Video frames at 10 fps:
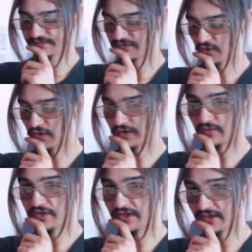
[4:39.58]
with
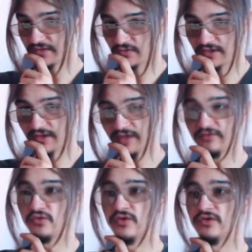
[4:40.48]
me and with
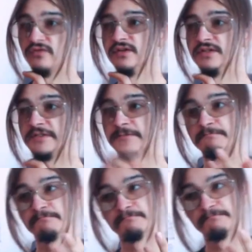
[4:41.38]
every one of us.
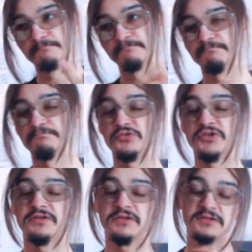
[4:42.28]

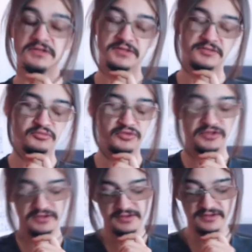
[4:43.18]
Pretty good,
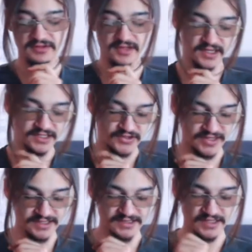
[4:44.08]
pretty good. So I
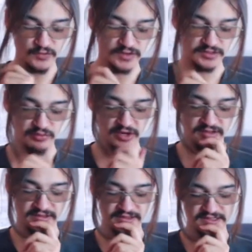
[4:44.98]
guess that was
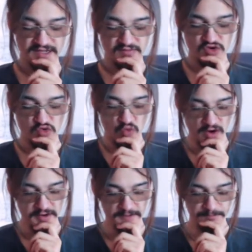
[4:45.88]
practice number
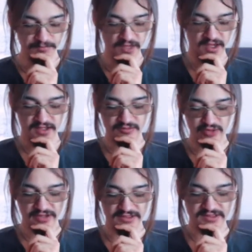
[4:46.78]
one, and
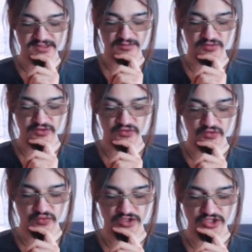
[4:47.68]
practice number two,
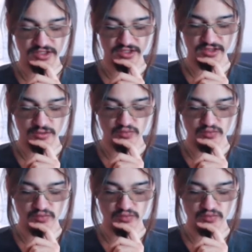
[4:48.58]
which I did,